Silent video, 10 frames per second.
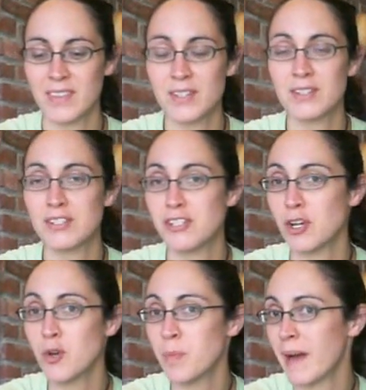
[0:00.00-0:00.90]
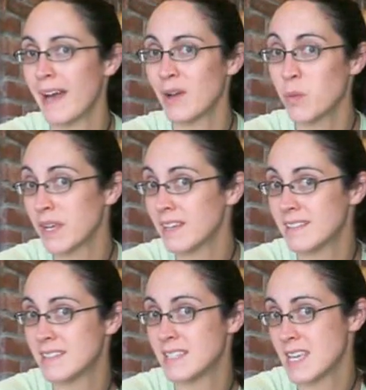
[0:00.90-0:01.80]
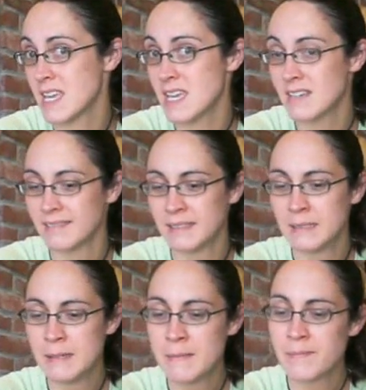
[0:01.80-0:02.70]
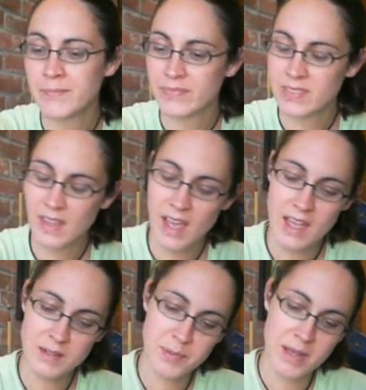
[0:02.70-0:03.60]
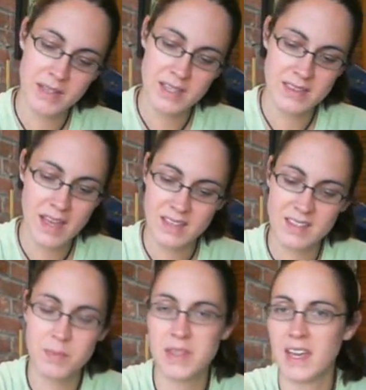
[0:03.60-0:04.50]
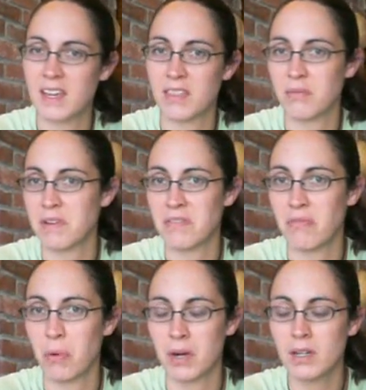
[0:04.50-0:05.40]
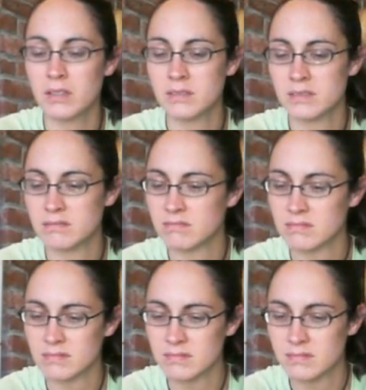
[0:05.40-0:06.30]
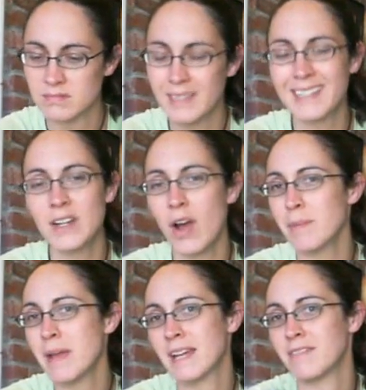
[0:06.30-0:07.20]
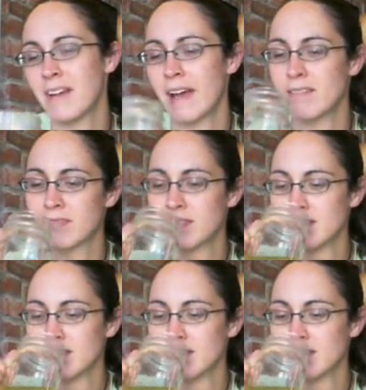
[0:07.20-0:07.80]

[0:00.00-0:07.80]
The Joe Pie Weed tea, that could be like a 3 or 4. You know, I'd make it a 5.